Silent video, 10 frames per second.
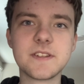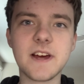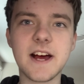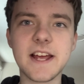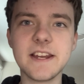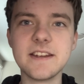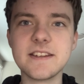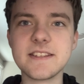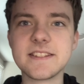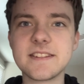to
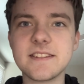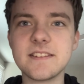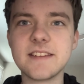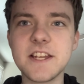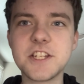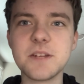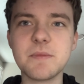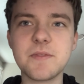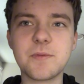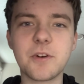heighten tension
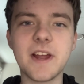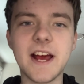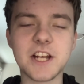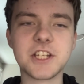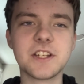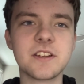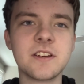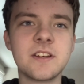before an action.